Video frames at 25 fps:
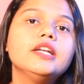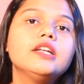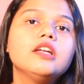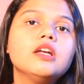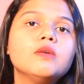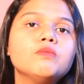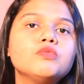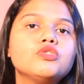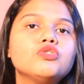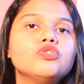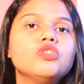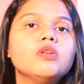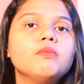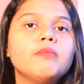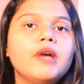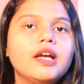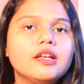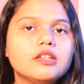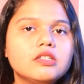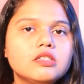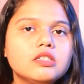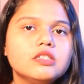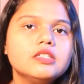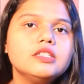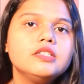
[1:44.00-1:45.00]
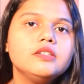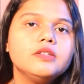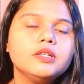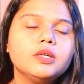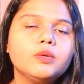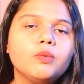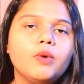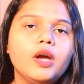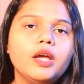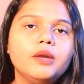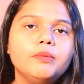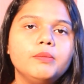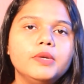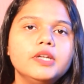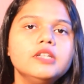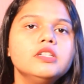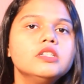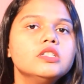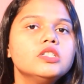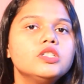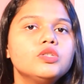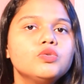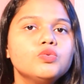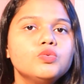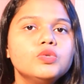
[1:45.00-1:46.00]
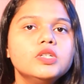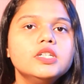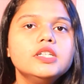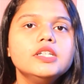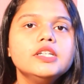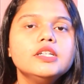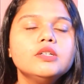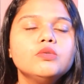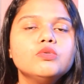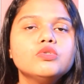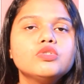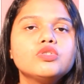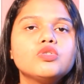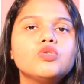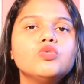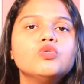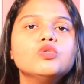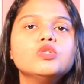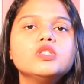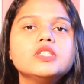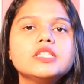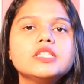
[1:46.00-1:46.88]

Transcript: it comes to the master's requirement, the student need to score